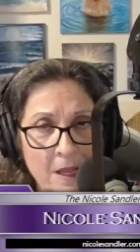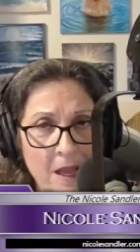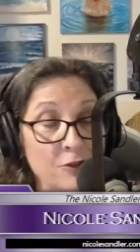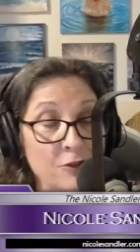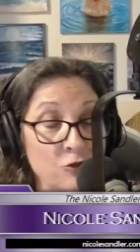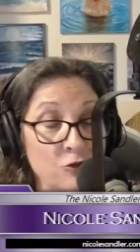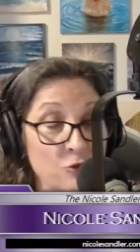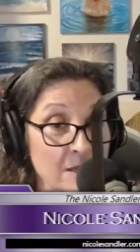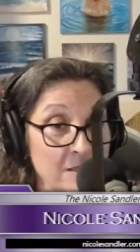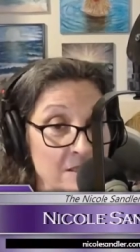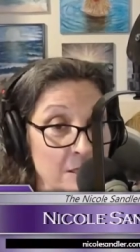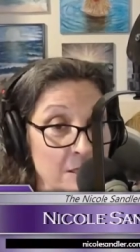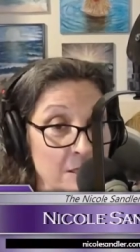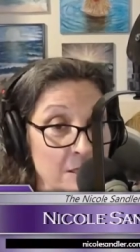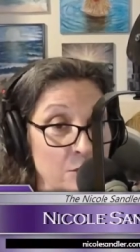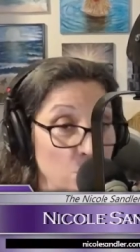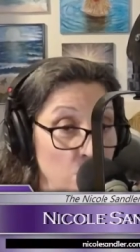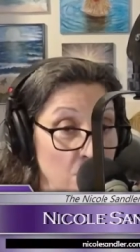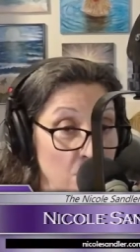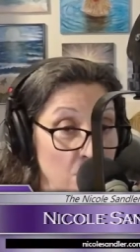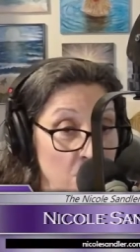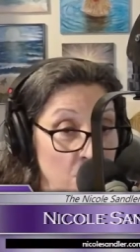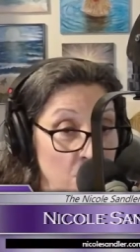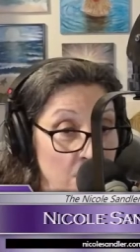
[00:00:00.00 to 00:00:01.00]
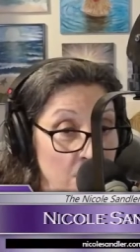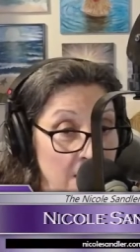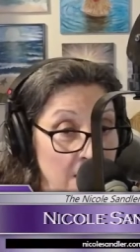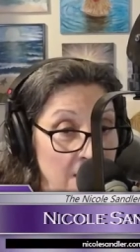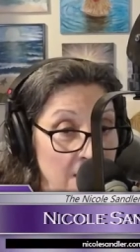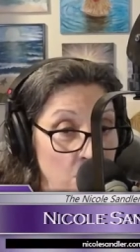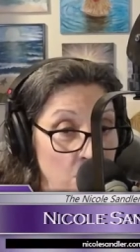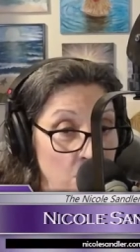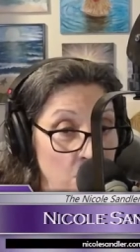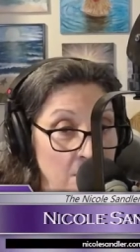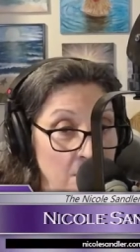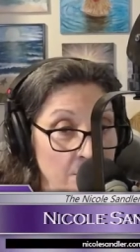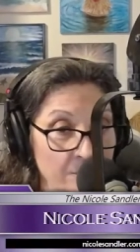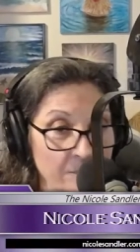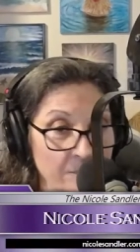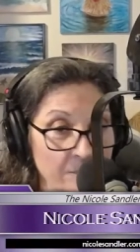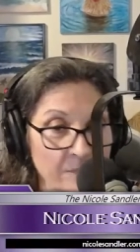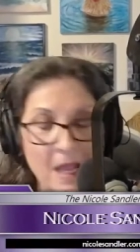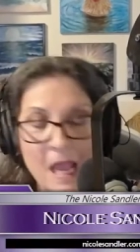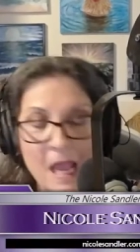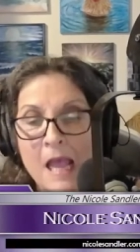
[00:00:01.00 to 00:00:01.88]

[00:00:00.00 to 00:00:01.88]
Hydroxychloroquine, anyone?